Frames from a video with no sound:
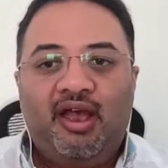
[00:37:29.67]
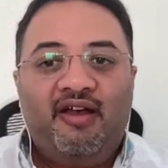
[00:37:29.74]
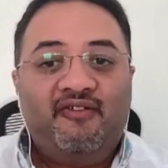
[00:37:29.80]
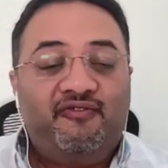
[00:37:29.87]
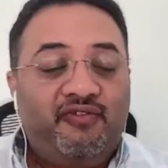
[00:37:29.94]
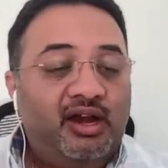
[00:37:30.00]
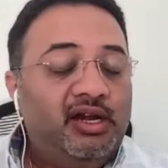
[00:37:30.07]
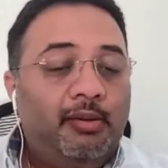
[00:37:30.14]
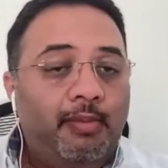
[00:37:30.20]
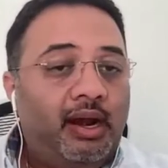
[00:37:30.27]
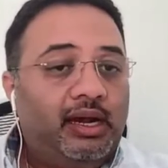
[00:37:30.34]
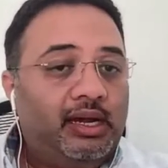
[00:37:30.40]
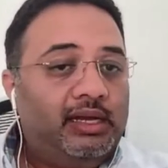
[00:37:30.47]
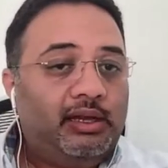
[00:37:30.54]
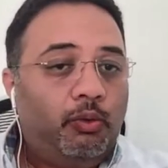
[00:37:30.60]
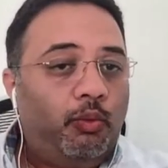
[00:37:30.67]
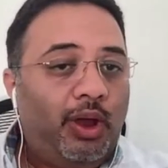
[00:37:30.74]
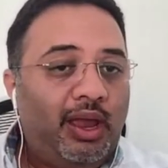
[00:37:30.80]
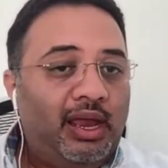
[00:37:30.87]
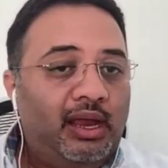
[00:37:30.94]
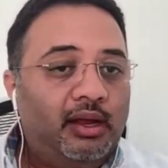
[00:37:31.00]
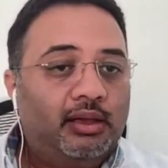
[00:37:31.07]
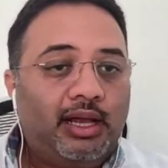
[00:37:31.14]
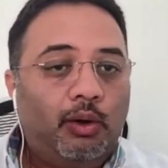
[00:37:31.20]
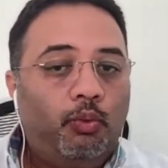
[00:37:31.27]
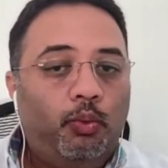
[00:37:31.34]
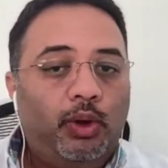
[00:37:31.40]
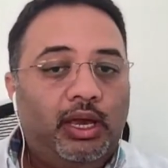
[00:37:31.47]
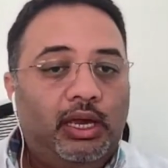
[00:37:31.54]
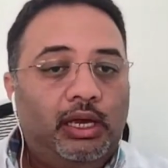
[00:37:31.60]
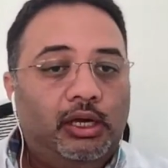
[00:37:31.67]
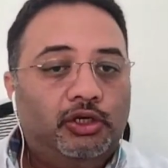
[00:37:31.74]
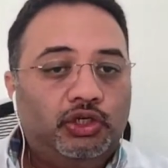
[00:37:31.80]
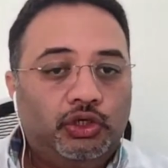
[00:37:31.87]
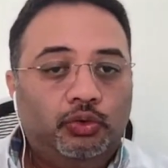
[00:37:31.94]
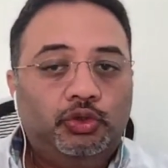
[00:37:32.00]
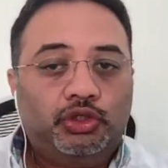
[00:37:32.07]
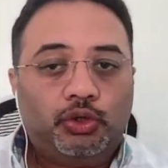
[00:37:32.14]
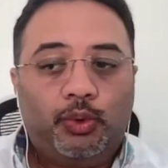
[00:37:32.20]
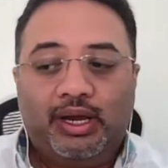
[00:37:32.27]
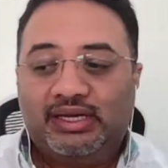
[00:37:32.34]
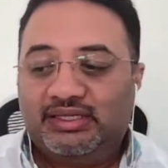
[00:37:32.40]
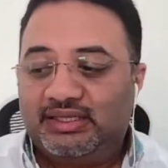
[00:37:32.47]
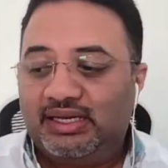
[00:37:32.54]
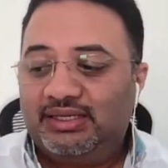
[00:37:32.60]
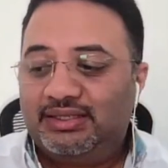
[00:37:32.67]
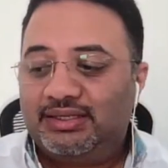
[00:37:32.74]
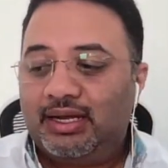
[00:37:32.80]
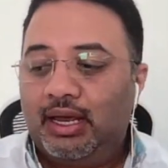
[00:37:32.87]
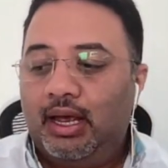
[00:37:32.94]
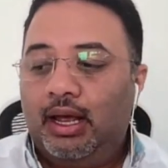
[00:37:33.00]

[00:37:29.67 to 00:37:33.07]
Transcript: fundamentally the way that we choose to exist.